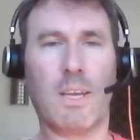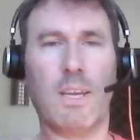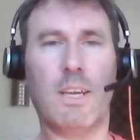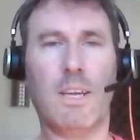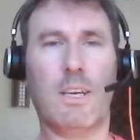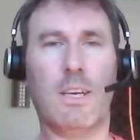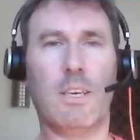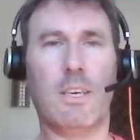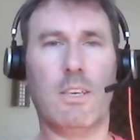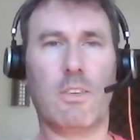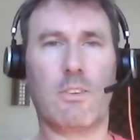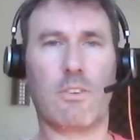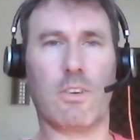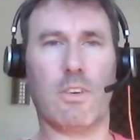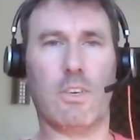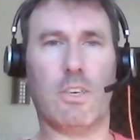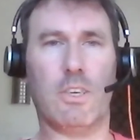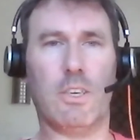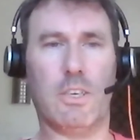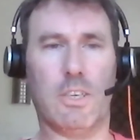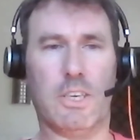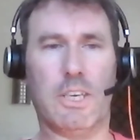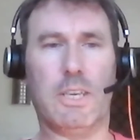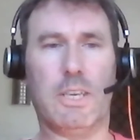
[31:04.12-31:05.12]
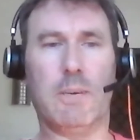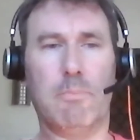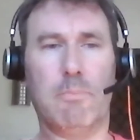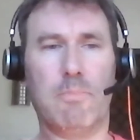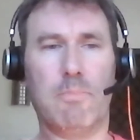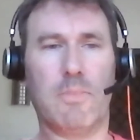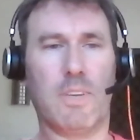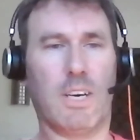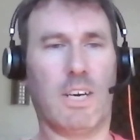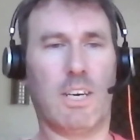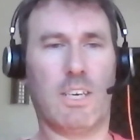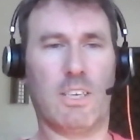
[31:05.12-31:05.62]
So yeah,
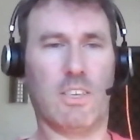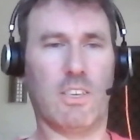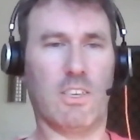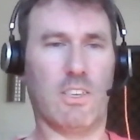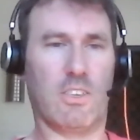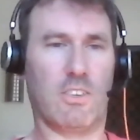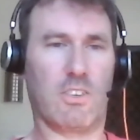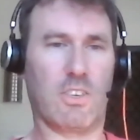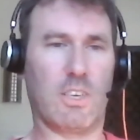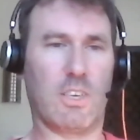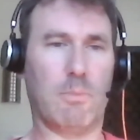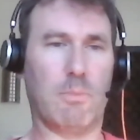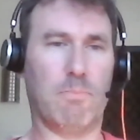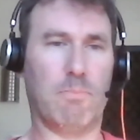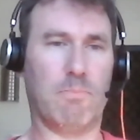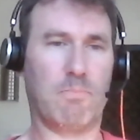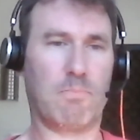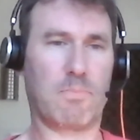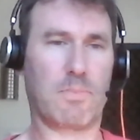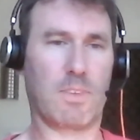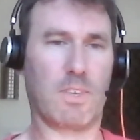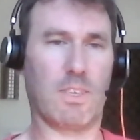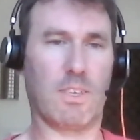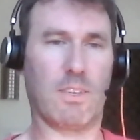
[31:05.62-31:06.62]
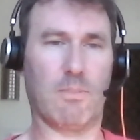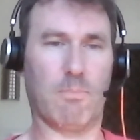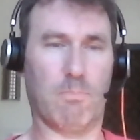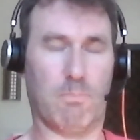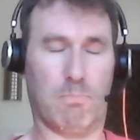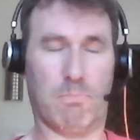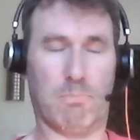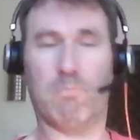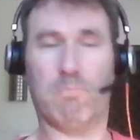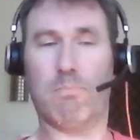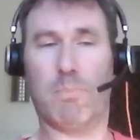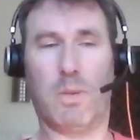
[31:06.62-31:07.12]
no, it's
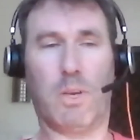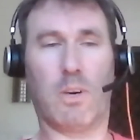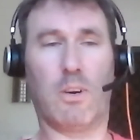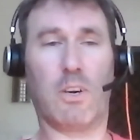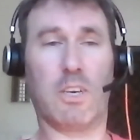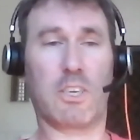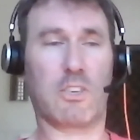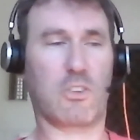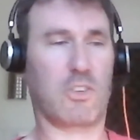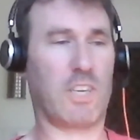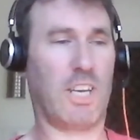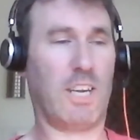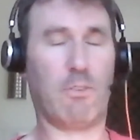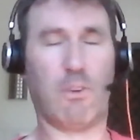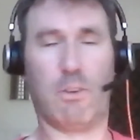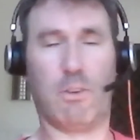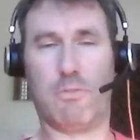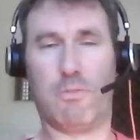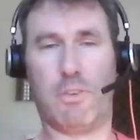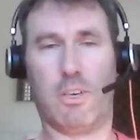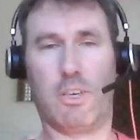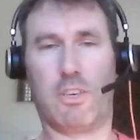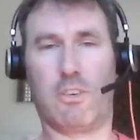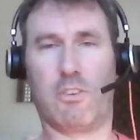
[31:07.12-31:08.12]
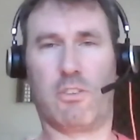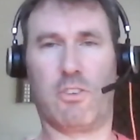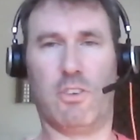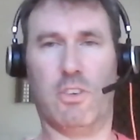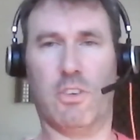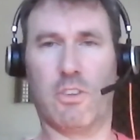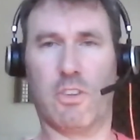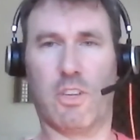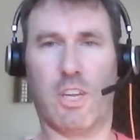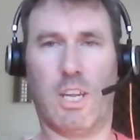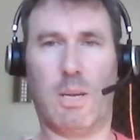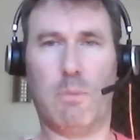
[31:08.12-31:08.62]
behind us now. We're focusing on
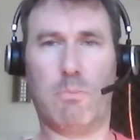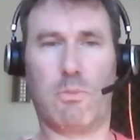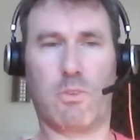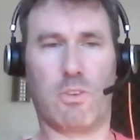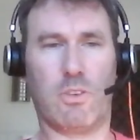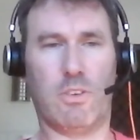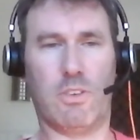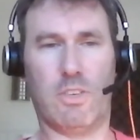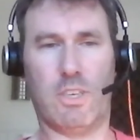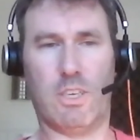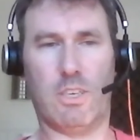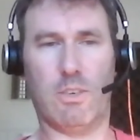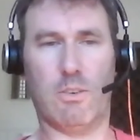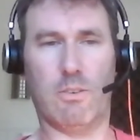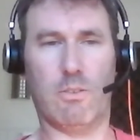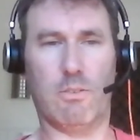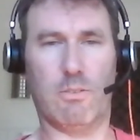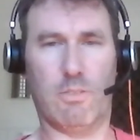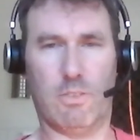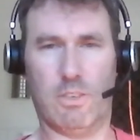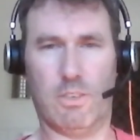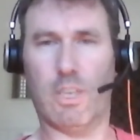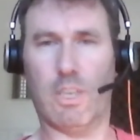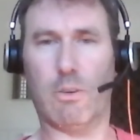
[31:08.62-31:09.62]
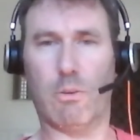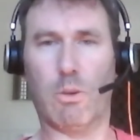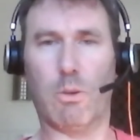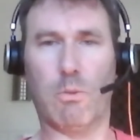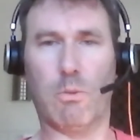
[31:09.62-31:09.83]
the labs, and yeah, with